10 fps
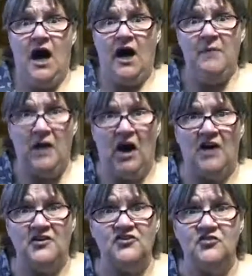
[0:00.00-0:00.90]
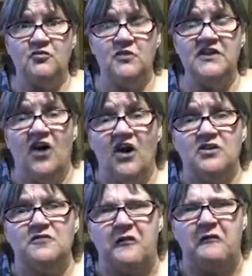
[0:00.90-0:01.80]
I pay
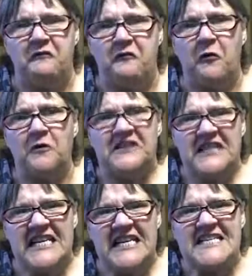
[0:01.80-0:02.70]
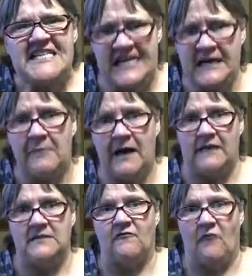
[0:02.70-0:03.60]
$120 for 14
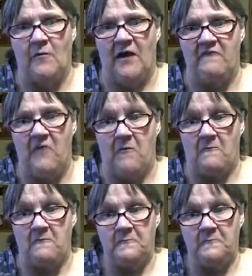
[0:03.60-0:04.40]
gigabytes for my phone.